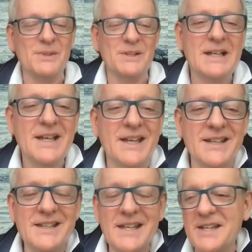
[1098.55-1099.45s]
But
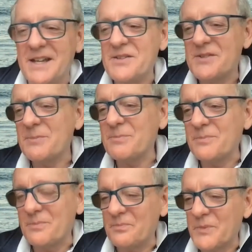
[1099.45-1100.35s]
in any case, it's
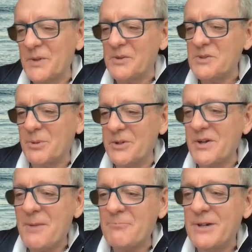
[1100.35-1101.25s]
a
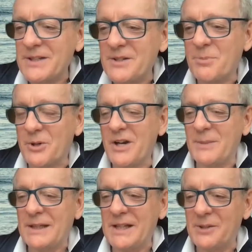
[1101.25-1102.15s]
program written in a
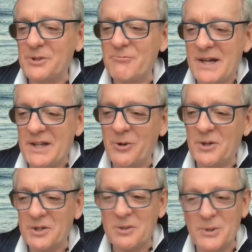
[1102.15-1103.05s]
programming language running on
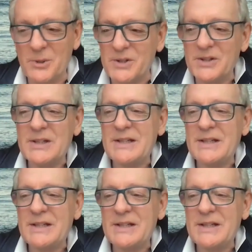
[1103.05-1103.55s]
a computer,